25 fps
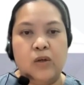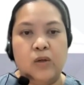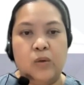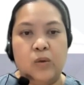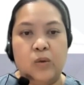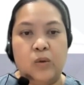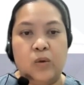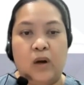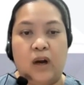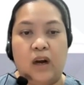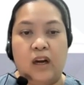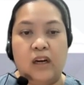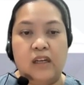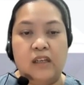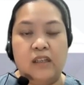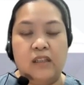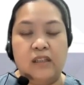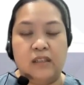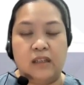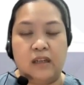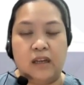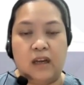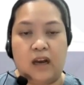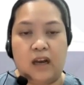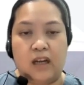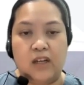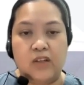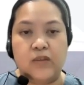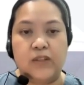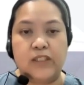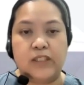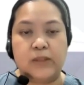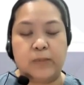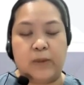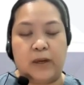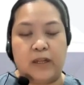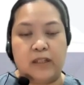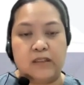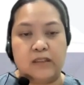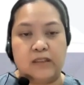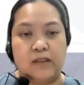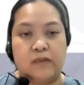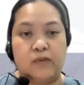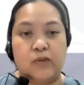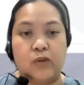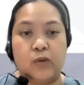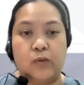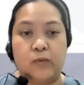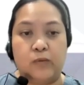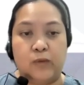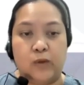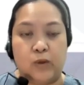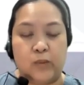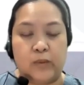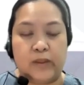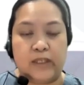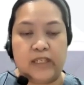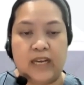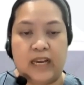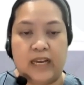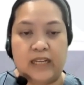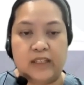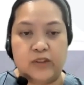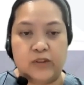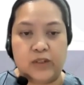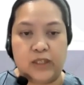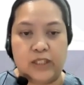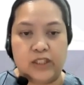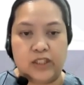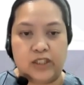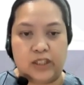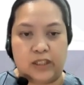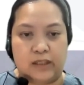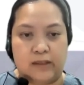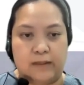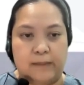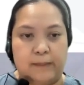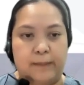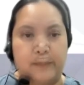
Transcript: who are unresponsive to fluid hydration.